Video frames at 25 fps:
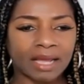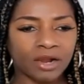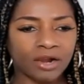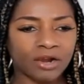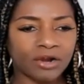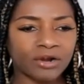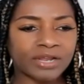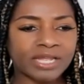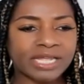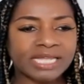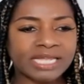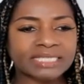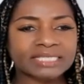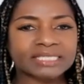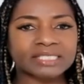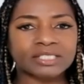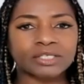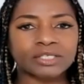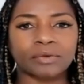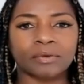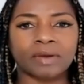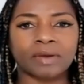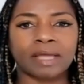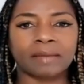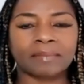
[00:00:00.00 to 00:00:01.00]
her
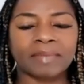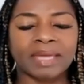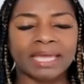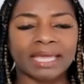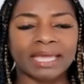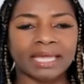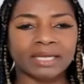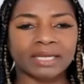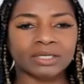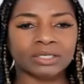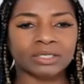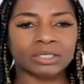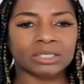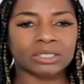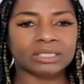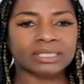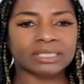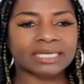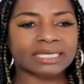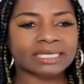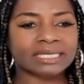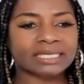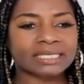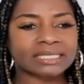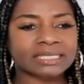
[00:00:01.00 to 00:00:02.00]
Instagram handle
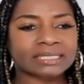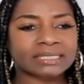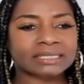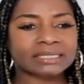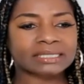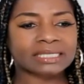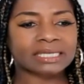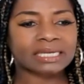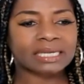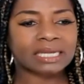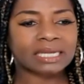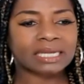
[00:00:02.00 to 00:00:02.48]
is